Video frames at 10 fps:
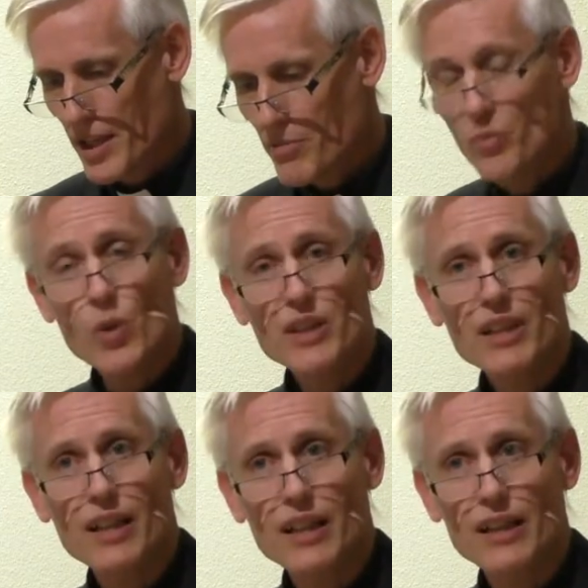But what
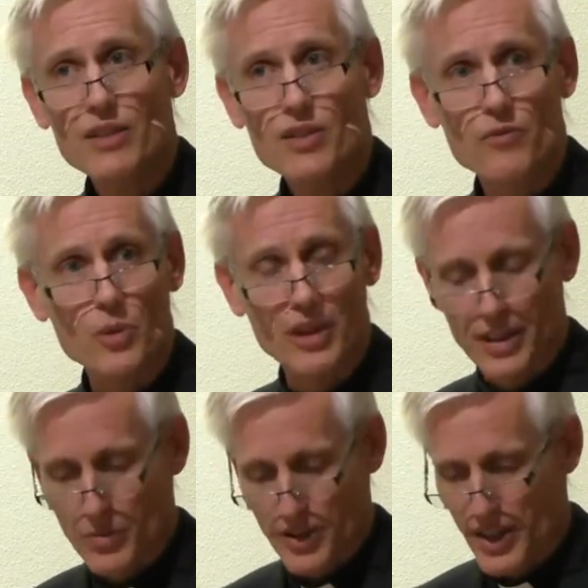kind of
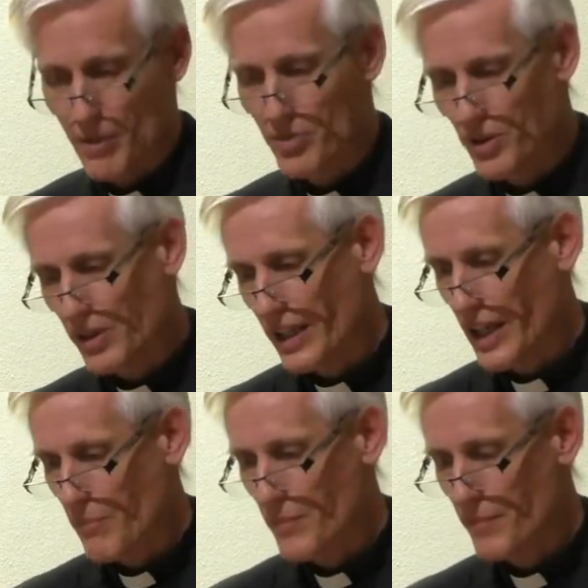word would they
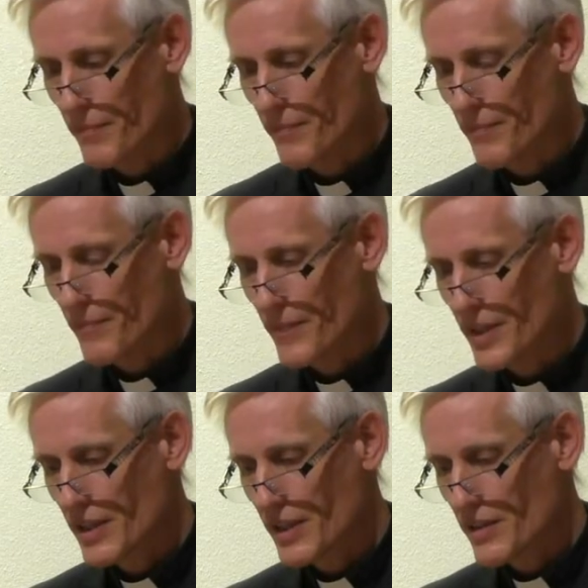proclaim?
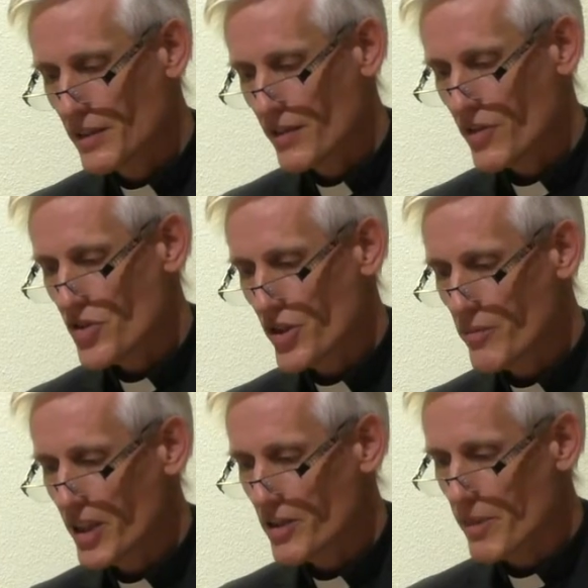If the
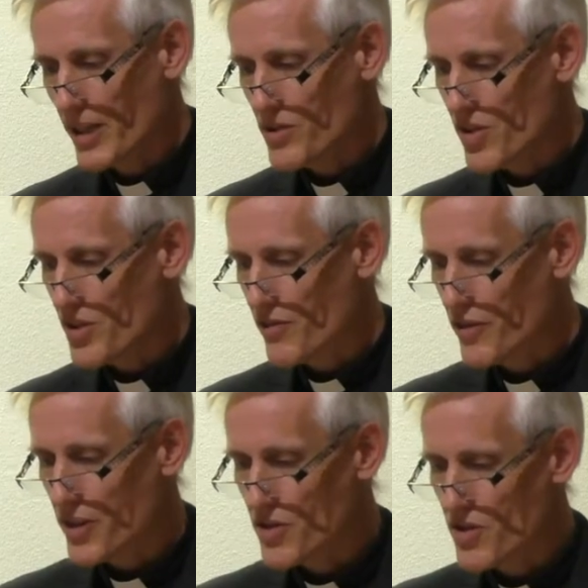Sermon on the Mount is the
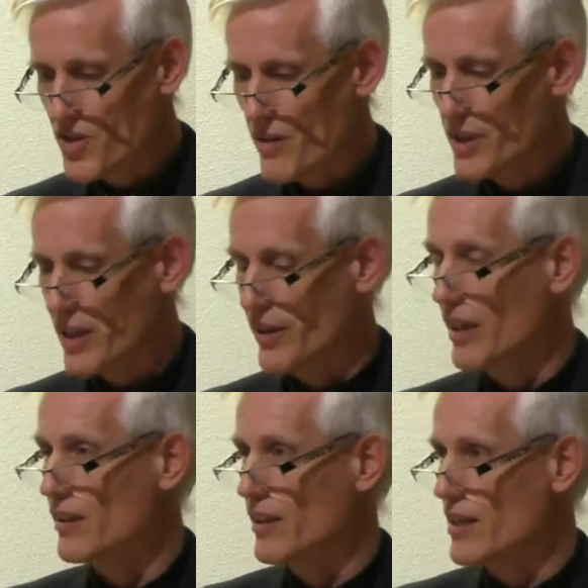first seminary
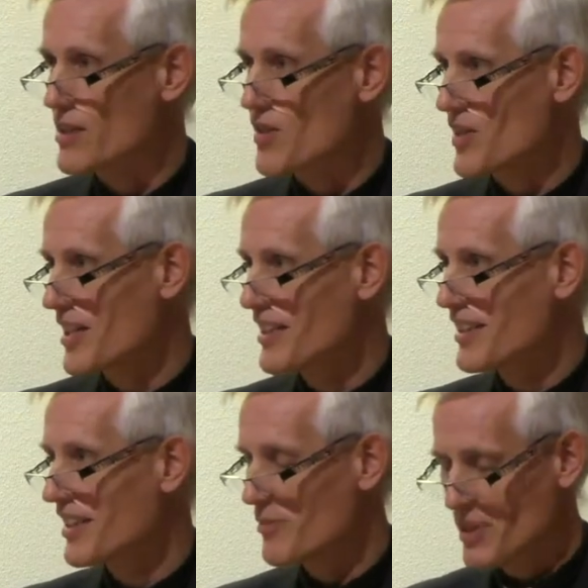class,
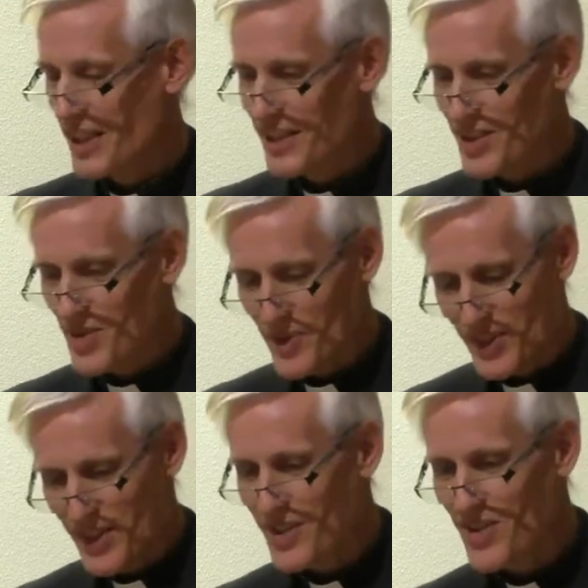it begins with
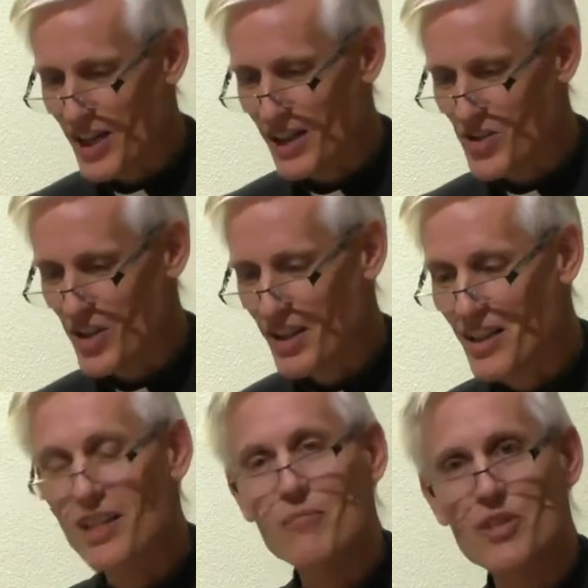the distinction
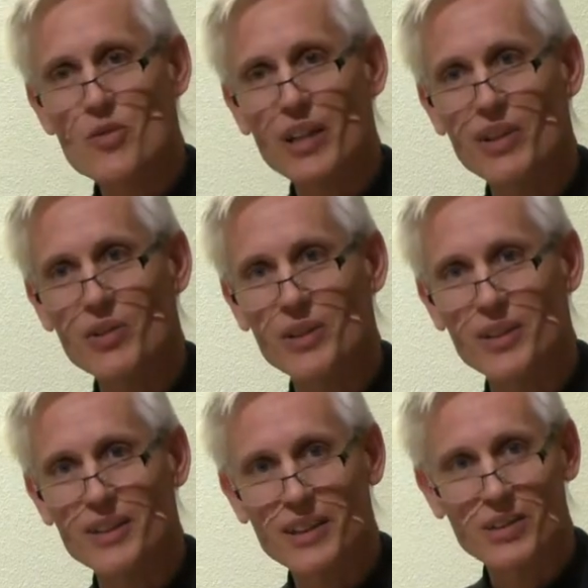between law
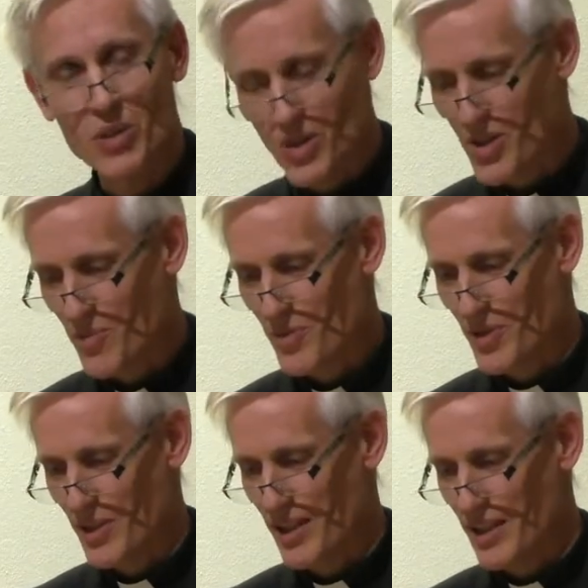and gospel.